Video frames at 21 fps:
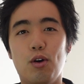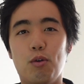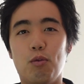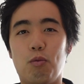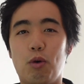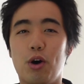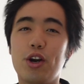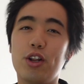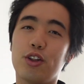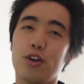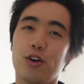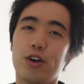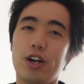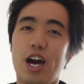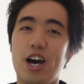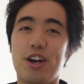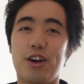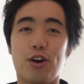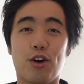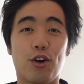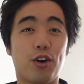Want to learn how
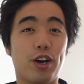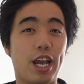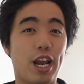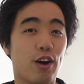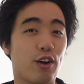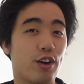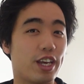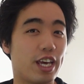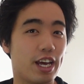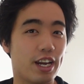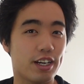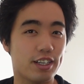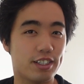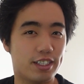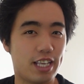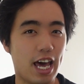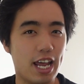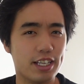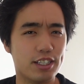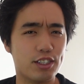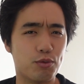to earn Air Canada
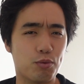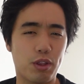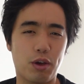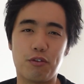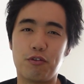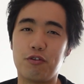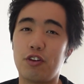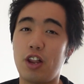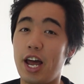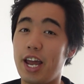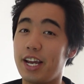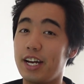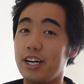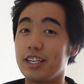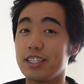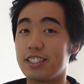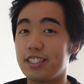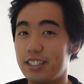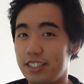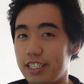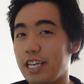status without flying a
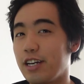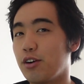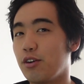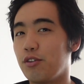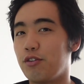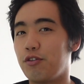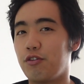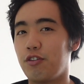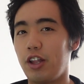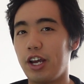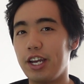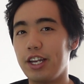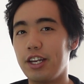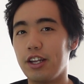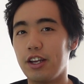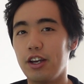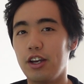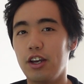single flight?